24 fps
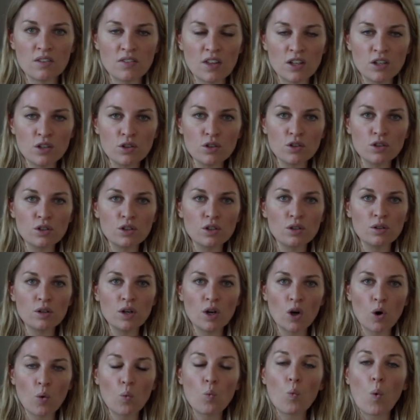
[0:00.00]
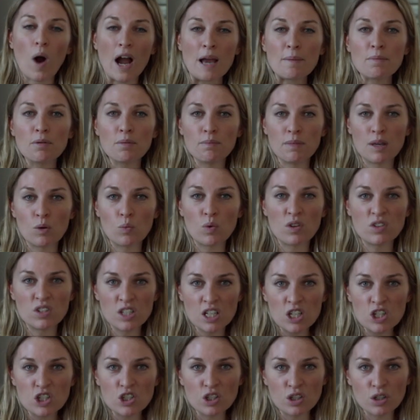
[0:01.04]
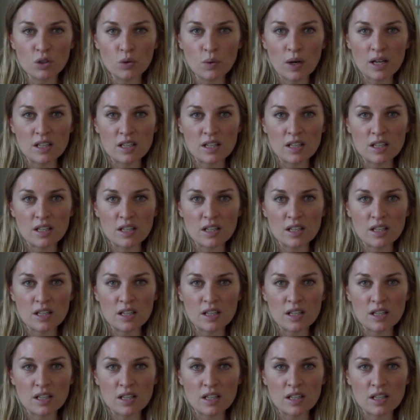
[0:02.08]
then you're going to wipe me with tissue.